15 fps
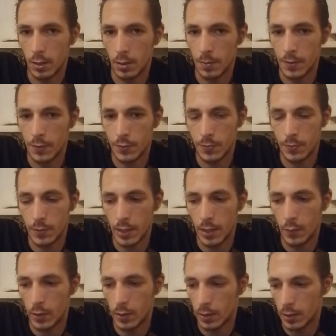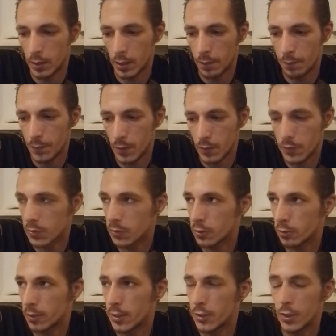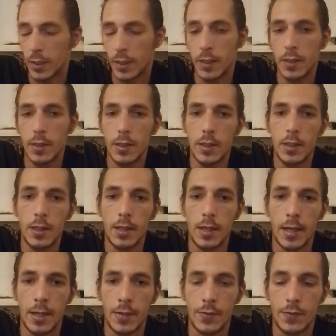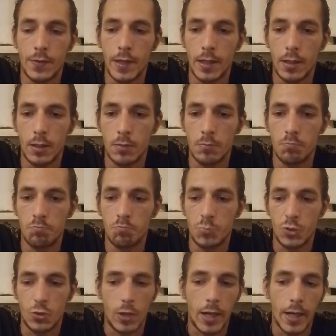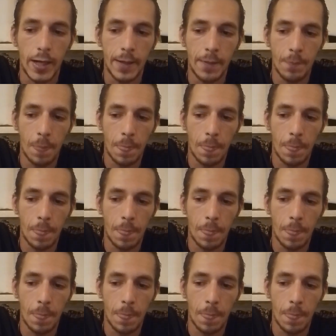bit, yeah, well, also scratchy, and they are dry.